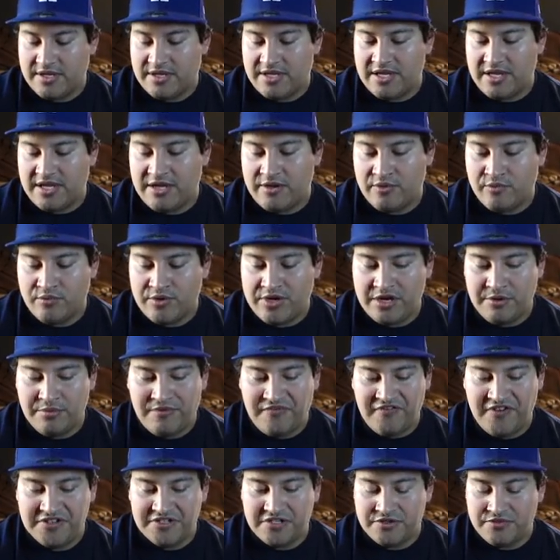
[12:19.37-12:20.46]
a Rare
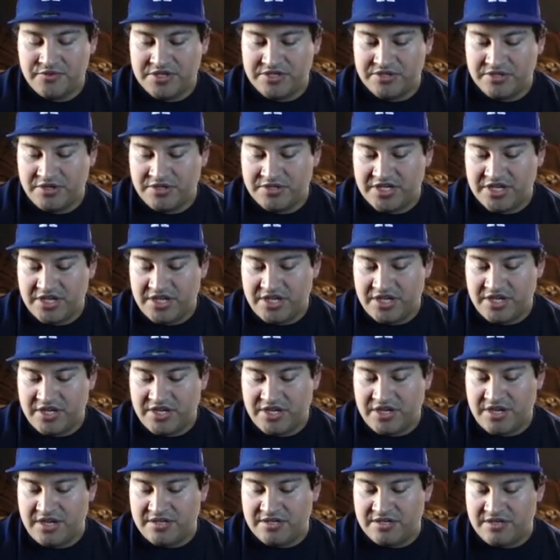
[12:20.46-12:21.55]
Professor's Research,
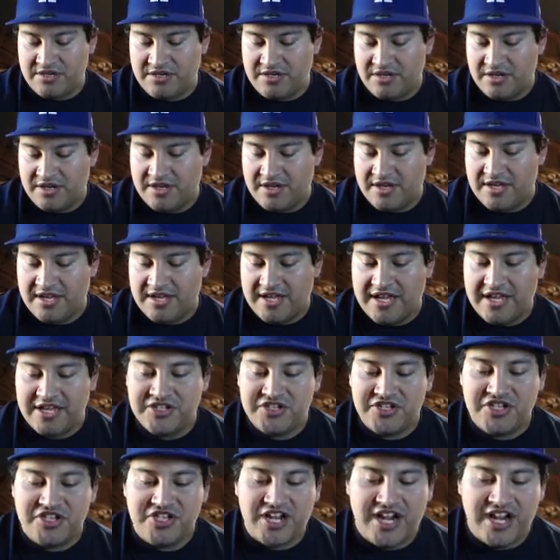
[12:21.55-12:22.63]
and a
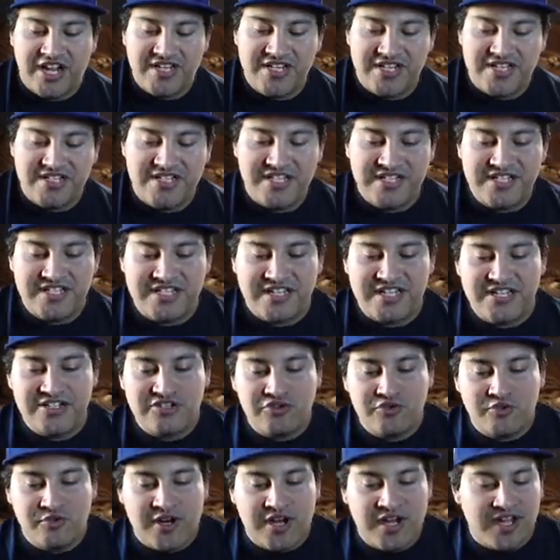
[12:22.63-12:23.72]
Shiny
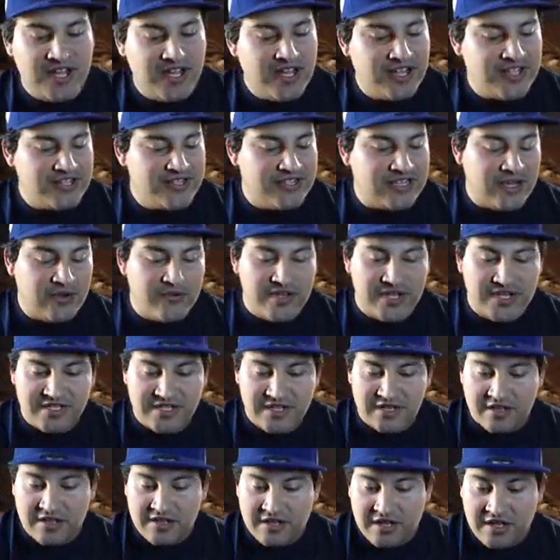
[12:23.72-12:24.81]
Decidueye. And that one has a
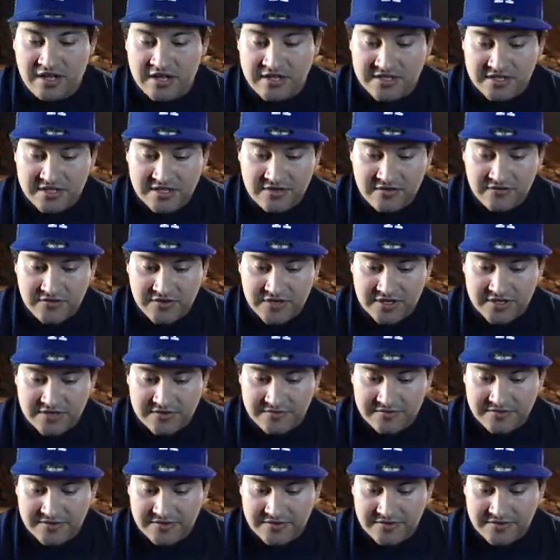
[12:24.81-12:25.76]
lot of silvering.